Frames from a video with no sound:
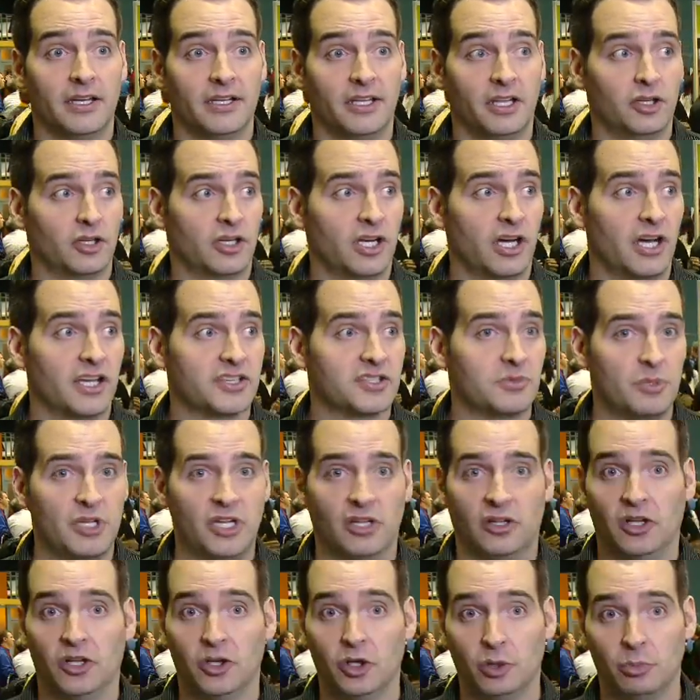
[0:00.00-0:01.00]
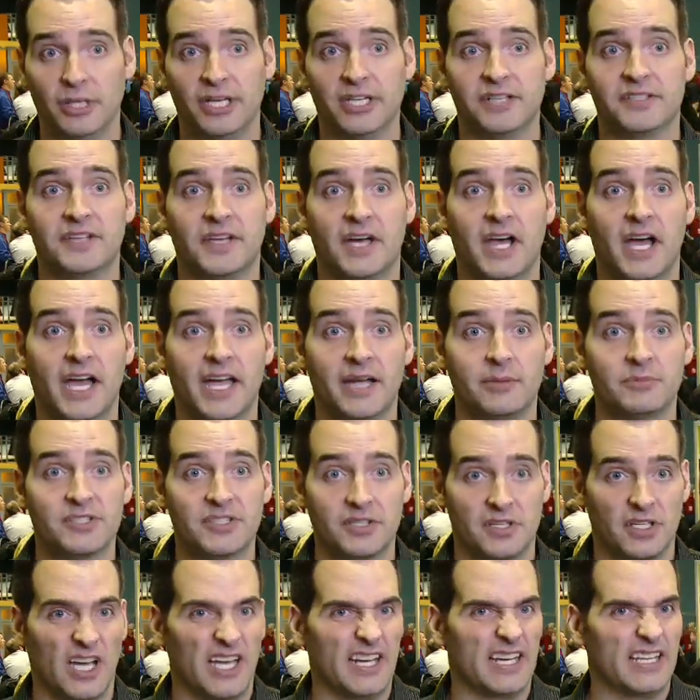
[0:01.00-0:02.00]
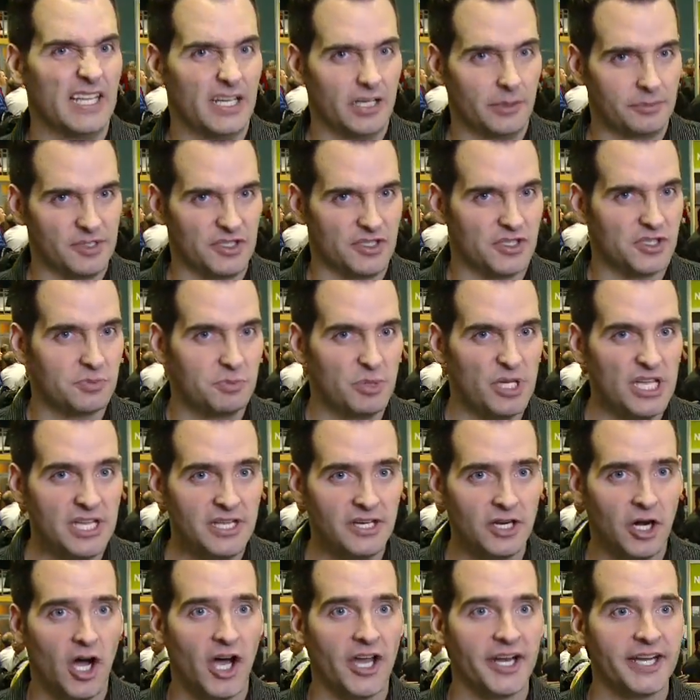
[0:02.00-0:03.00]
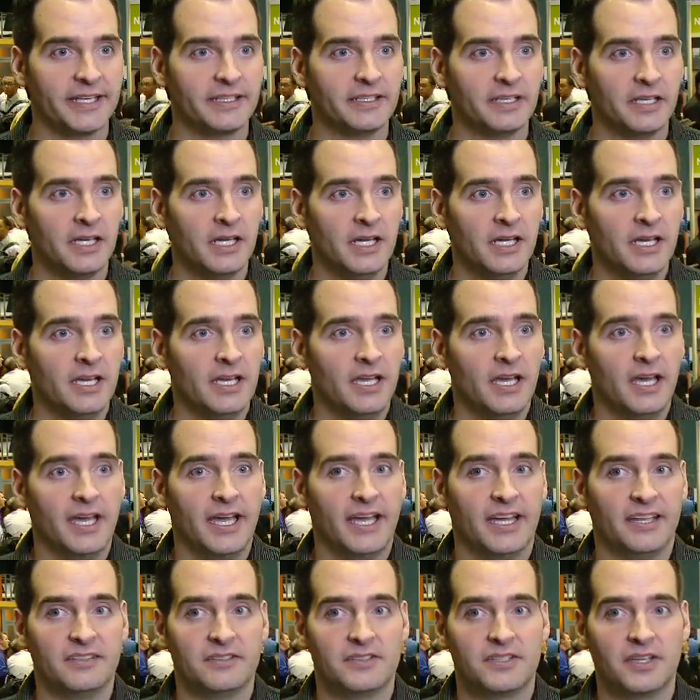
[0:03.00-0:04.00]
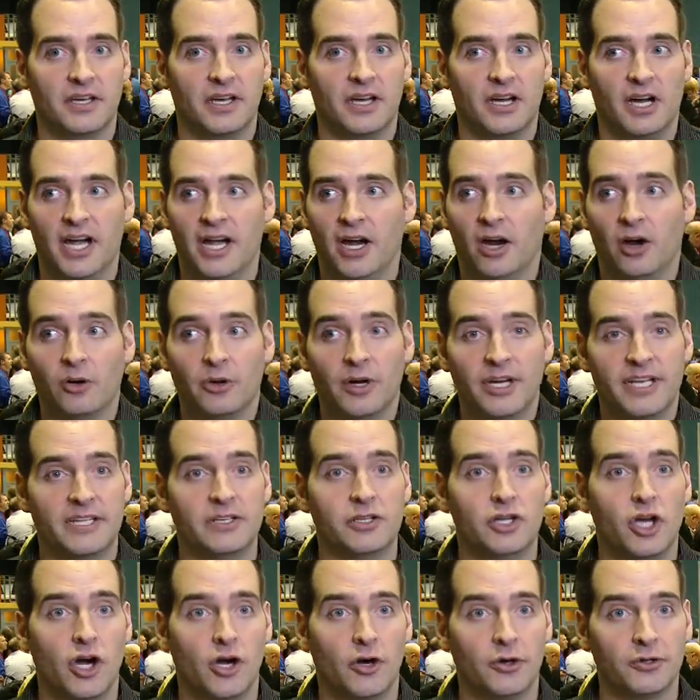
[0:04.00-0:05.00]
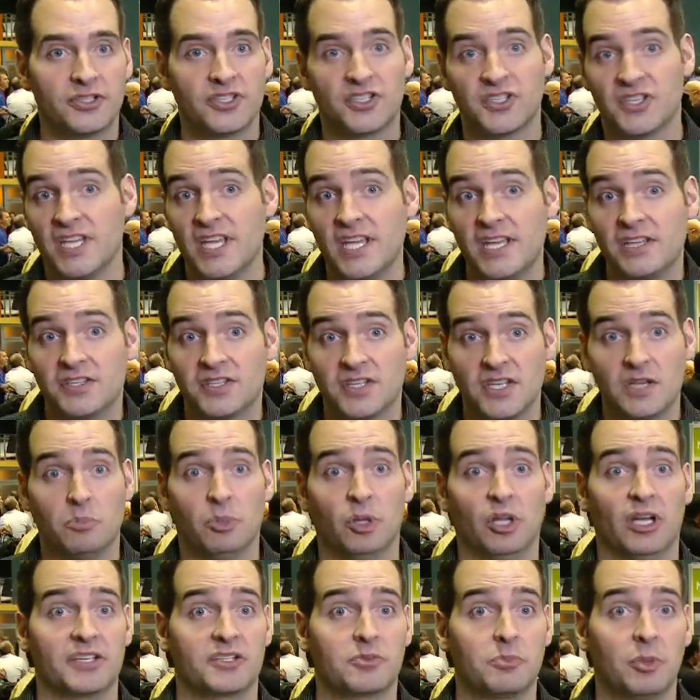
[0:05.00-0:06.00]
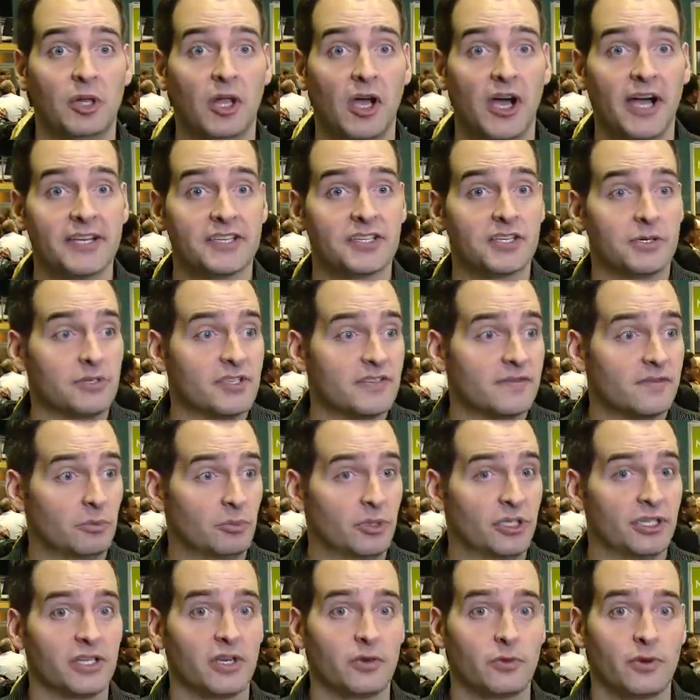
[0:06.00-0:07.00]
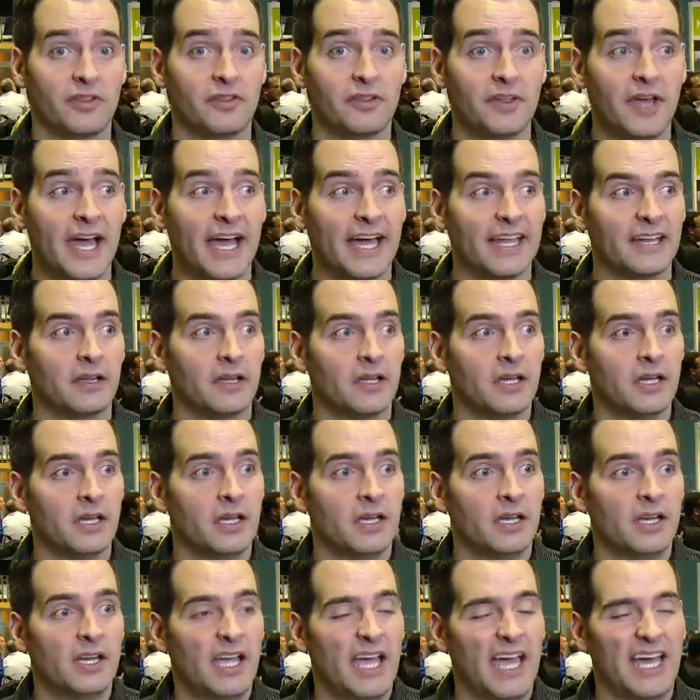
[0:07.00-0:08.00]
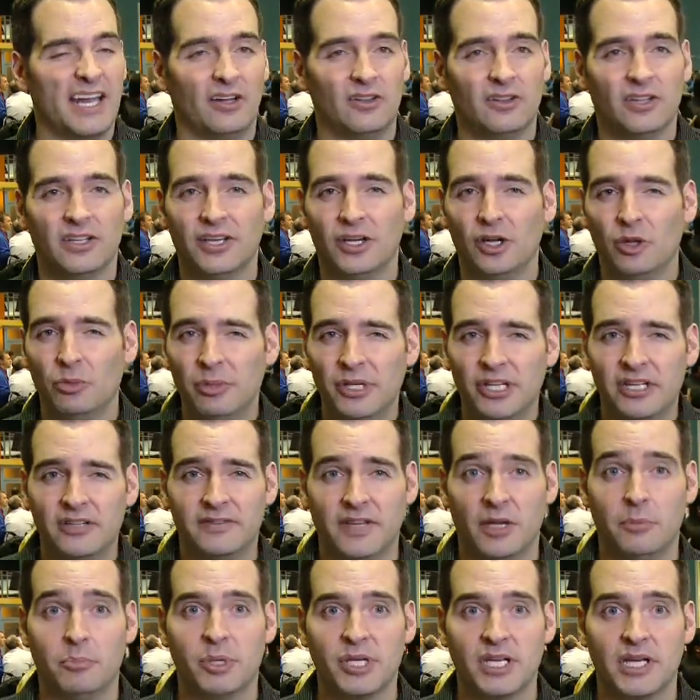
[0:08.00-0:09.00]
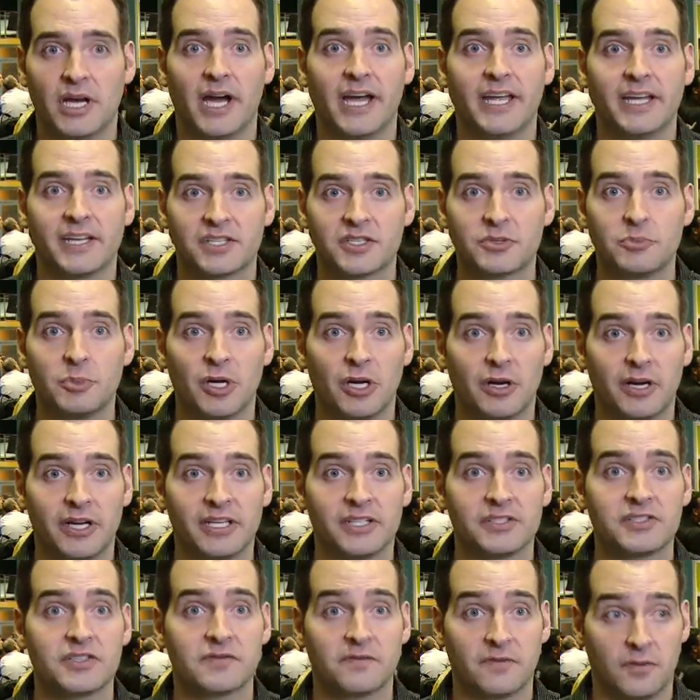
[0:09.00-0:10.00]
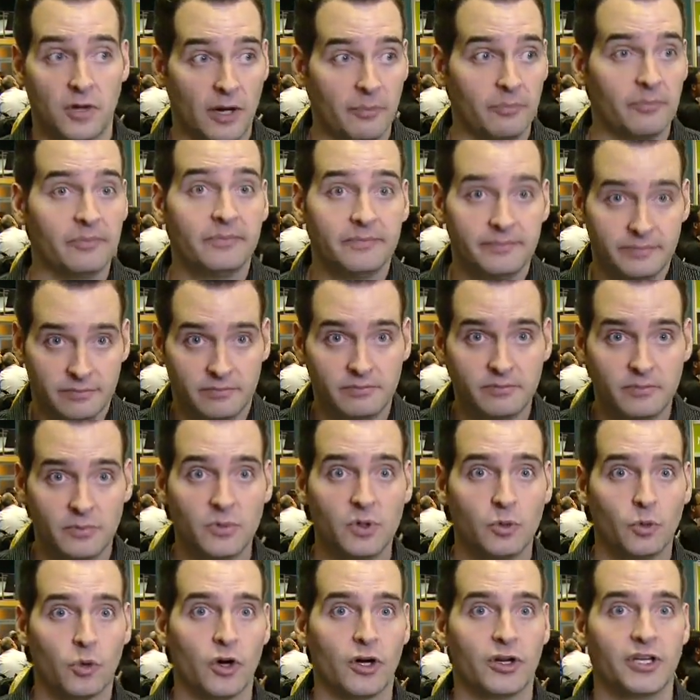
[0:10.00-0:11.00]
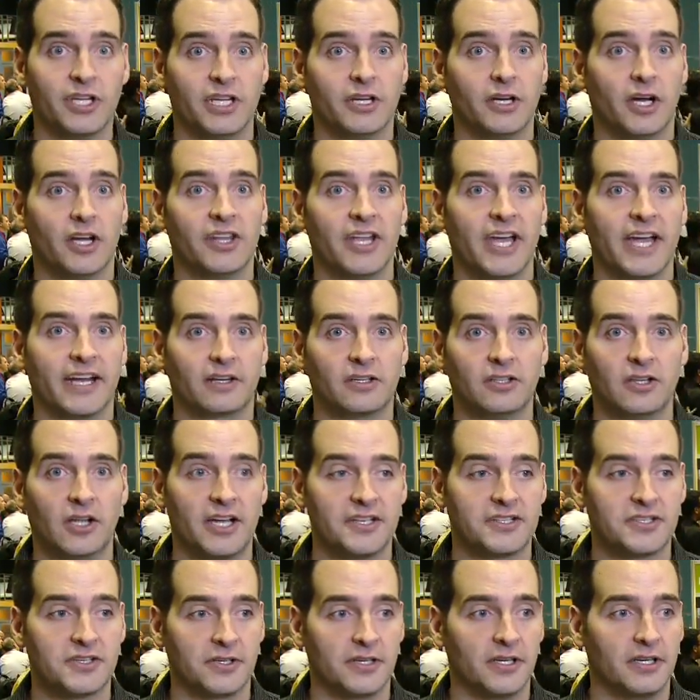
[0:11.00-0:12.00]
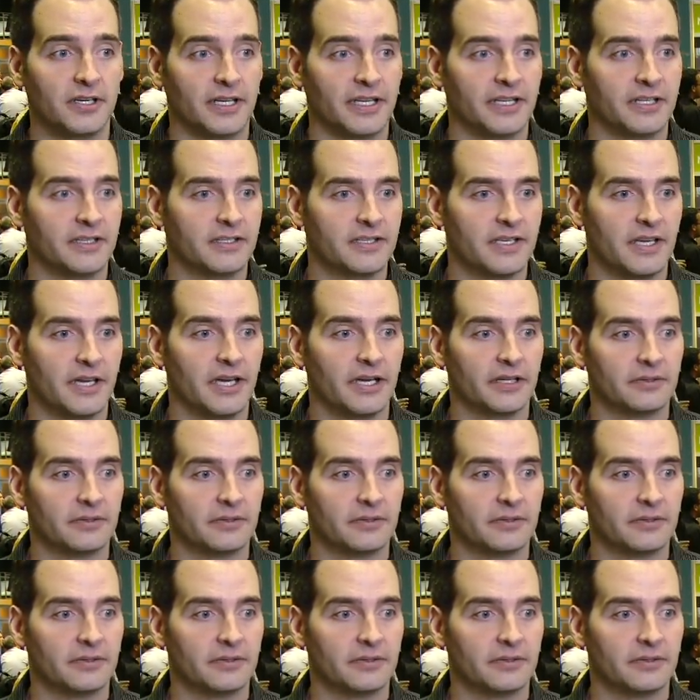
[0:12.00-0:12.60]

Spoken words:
It'll cost me a little bit of time to kind of get up to speed on it. And I already know C, C++, I was familiar with that. Had a little bit of MPI experience from working on that cluster, and